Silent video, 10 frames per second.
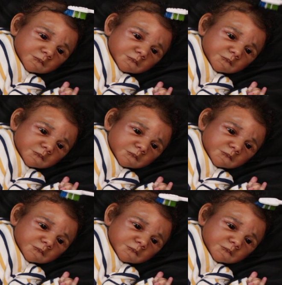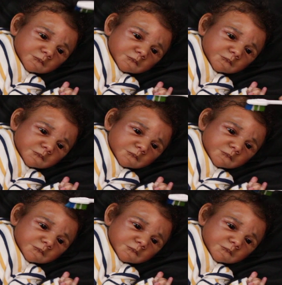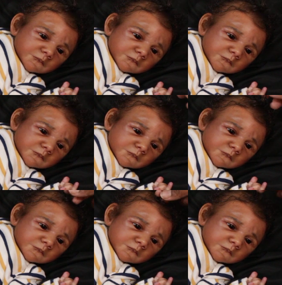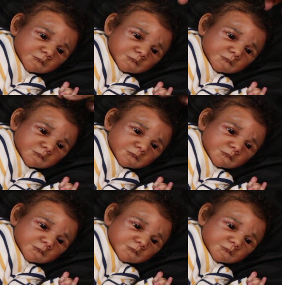Nobody speaks.